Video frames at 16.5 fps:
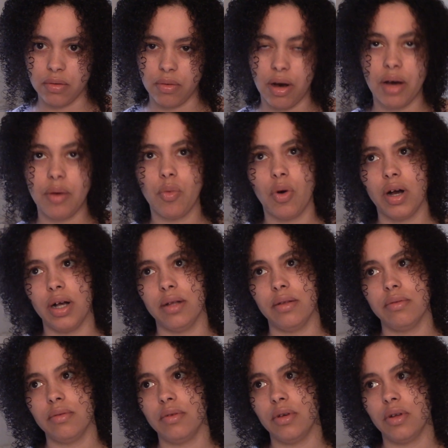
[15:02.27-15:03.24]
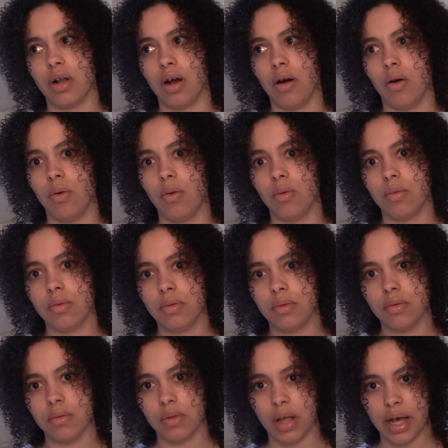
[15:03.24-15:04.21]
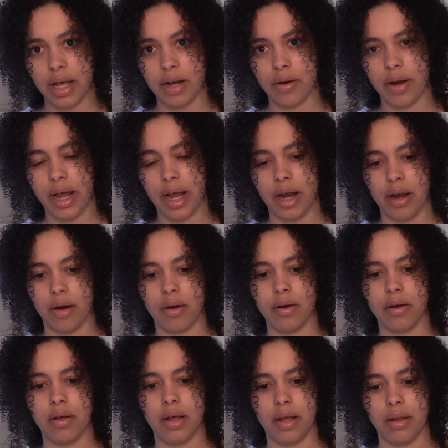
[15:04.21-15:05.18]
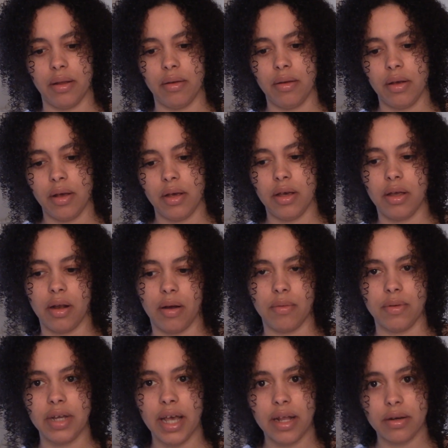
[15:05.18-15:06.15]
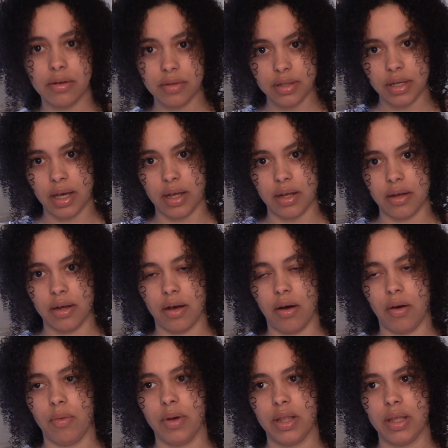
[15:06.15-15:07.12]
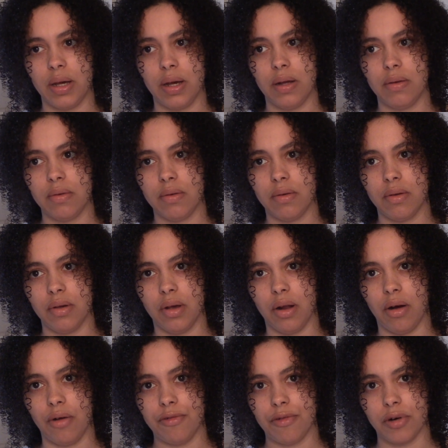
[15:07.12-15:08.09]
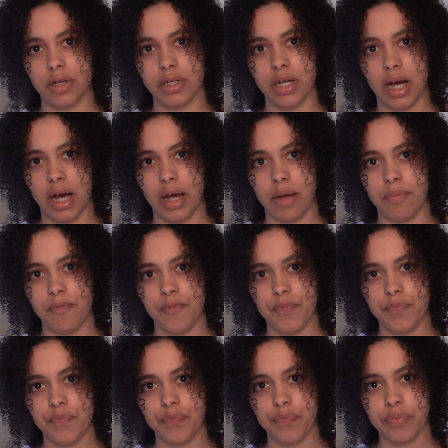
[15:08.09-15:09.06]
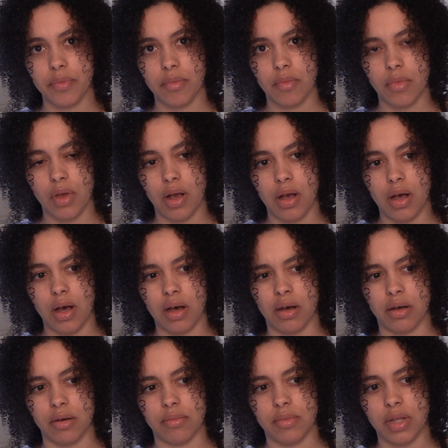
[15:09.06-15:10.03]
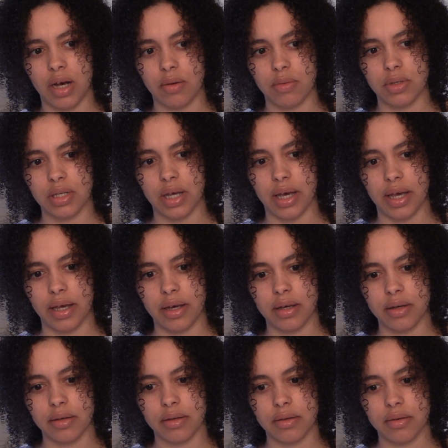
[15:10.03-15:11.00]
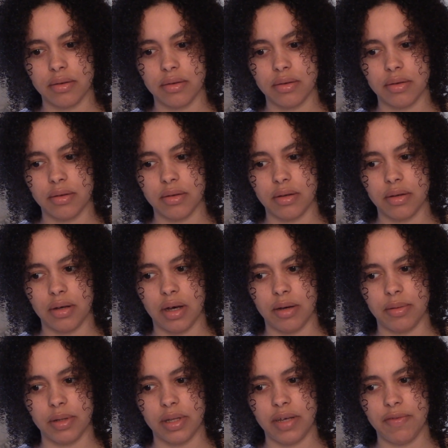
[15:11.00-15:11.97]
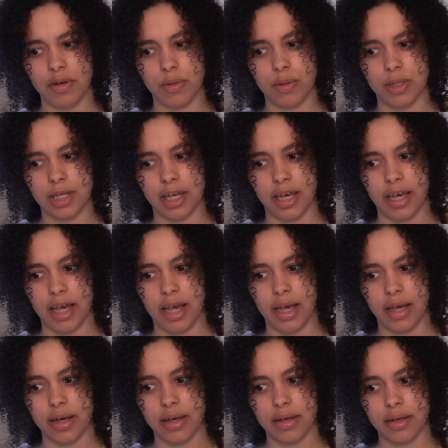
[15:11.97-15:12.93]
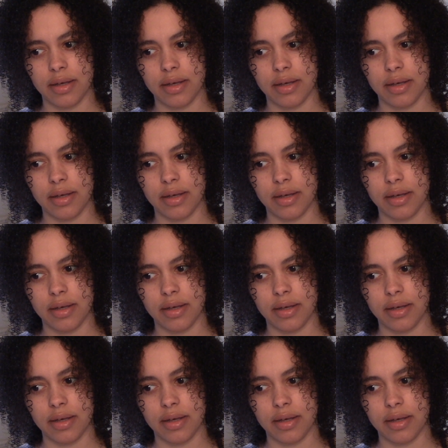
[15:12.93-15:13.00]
I want lighter hair and tanner skin to go with it, for a time. That was like I believe it was like